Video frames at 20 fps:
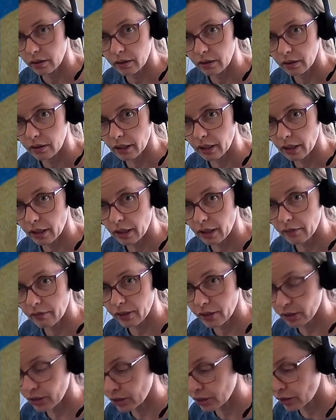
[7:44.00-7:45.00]
That have
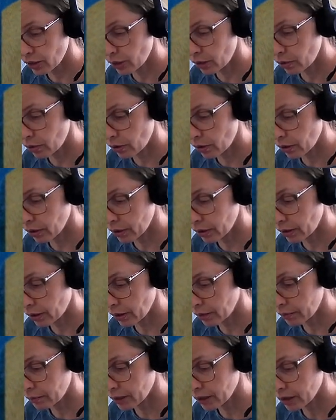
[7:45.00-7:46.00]
the snow on
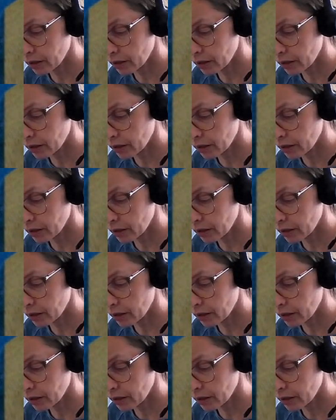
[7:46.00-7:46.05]
them.